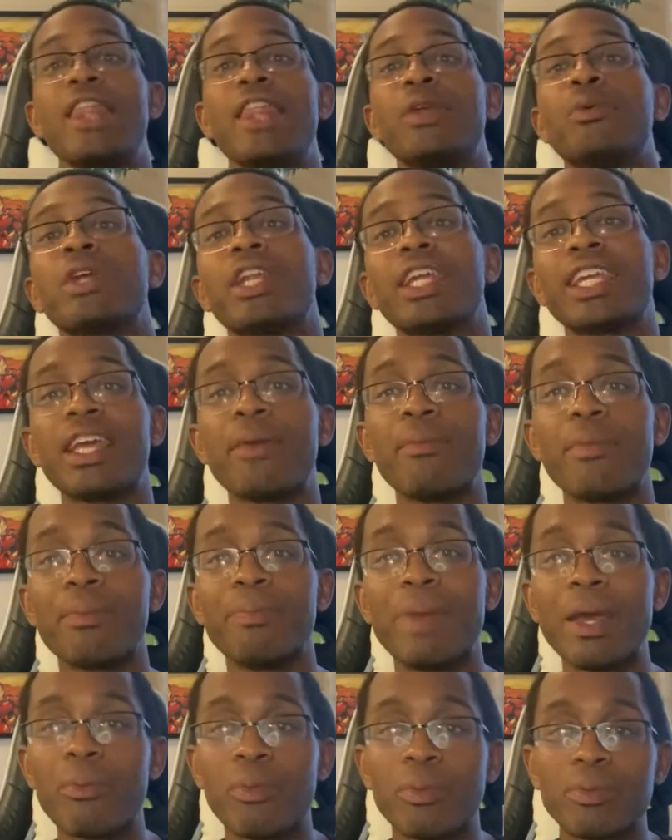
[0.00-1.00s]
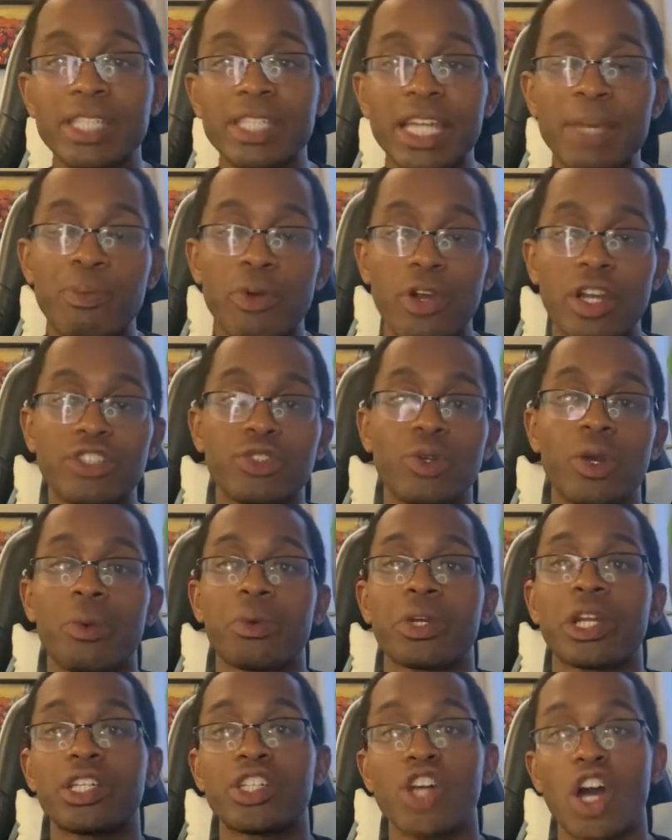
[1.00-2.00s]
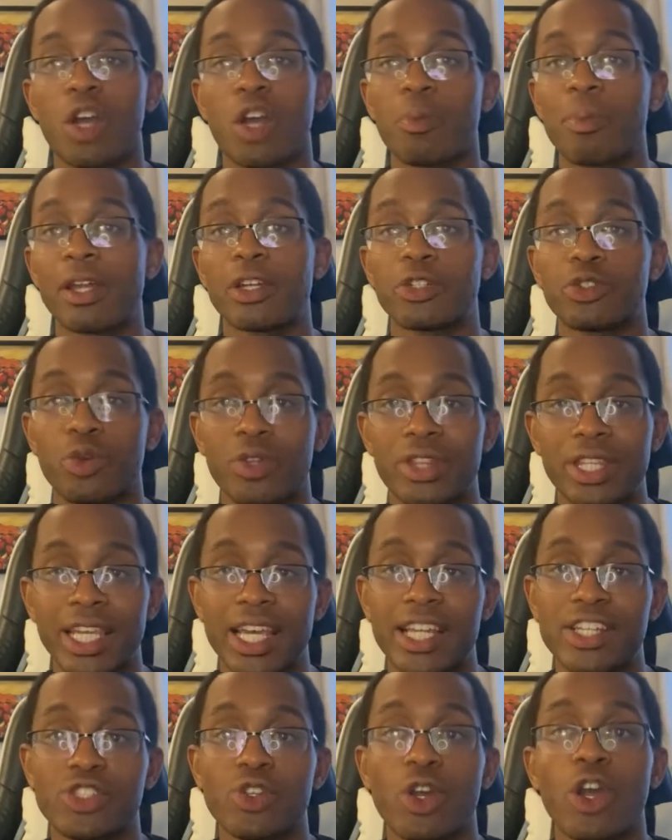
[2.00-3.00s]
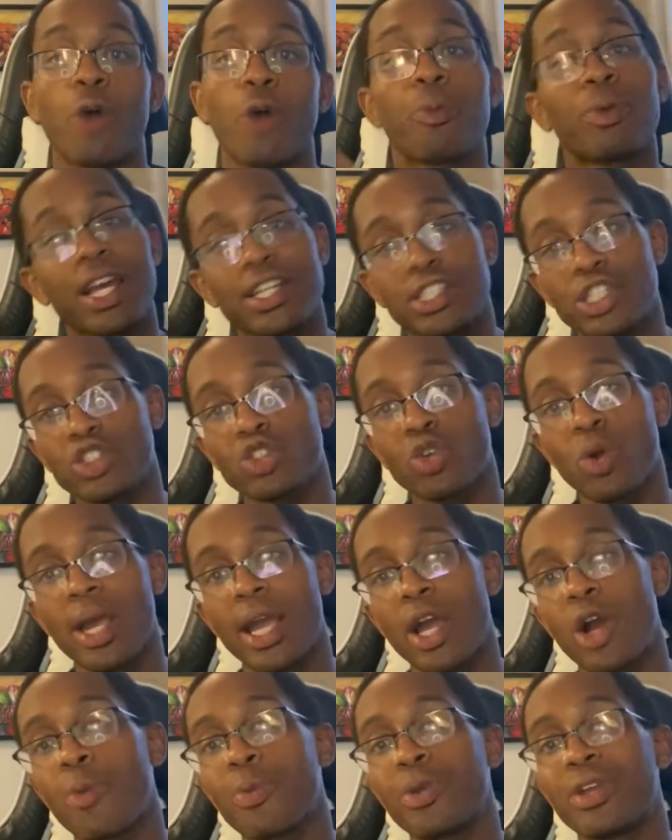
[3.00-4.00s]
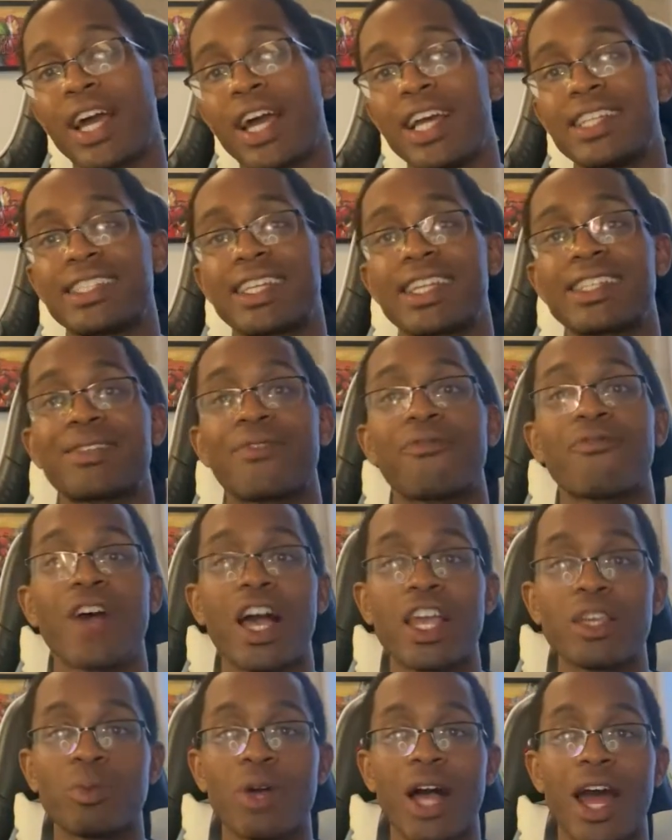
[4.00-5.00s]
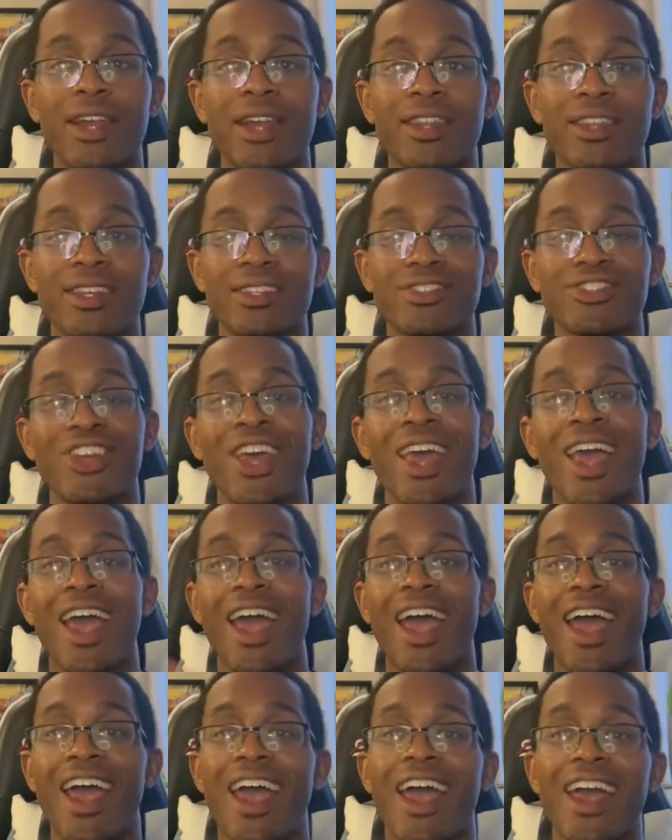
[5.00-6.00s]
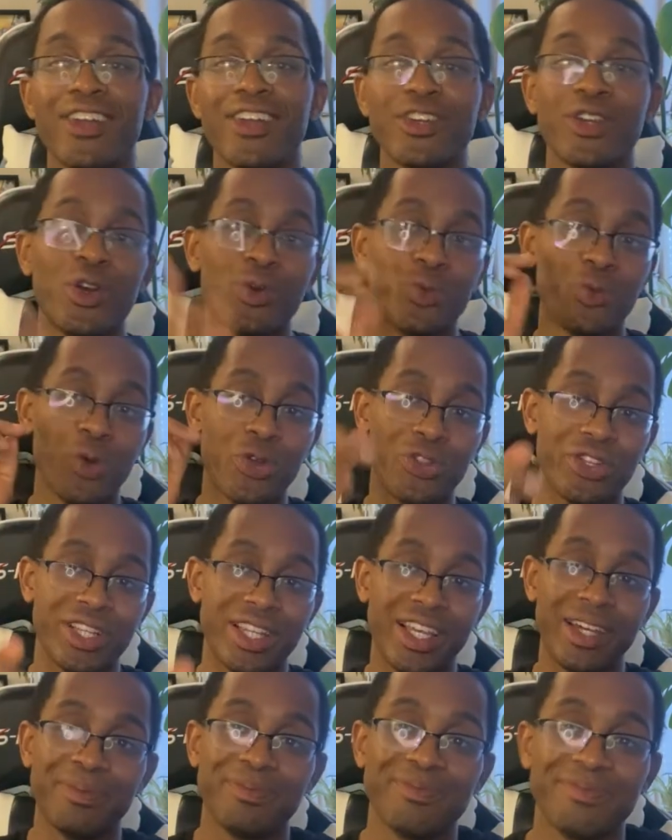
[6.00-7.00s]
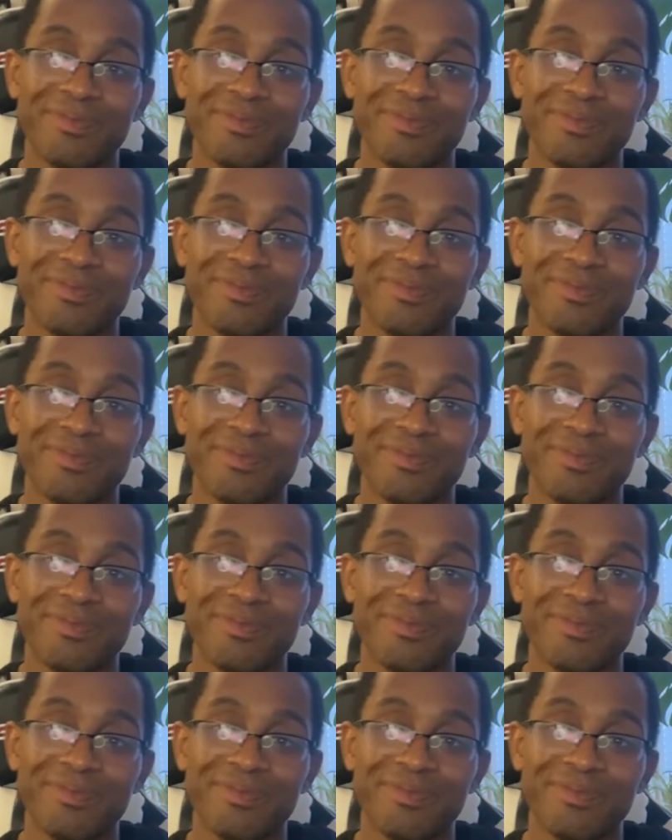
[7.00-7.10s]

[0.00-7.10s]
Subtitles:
And then we're going to get a bit deeper into it, and we're going to talk about it toward the end. So I hope you guys enjoy. I hope you guys get some valuable out of this, and roll the clip.